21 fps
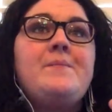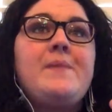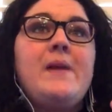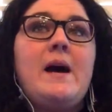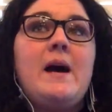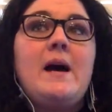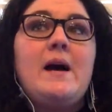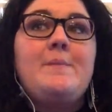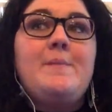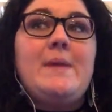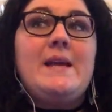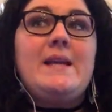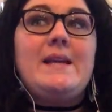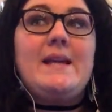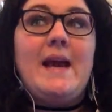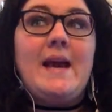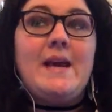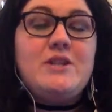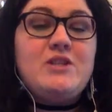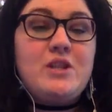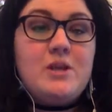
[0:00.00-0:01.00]

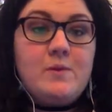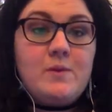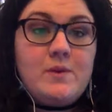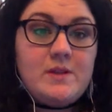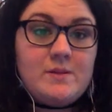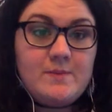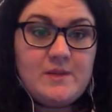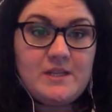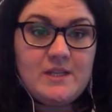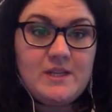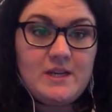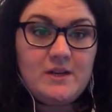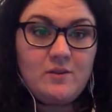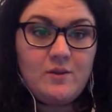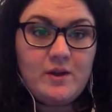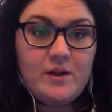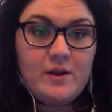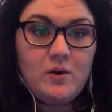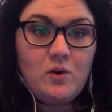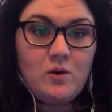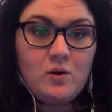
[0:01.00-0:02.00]
engaging with the
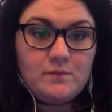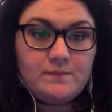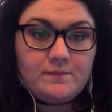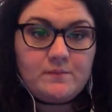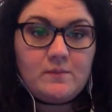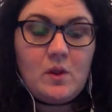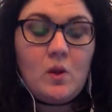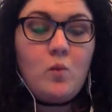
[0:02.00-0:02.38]
material.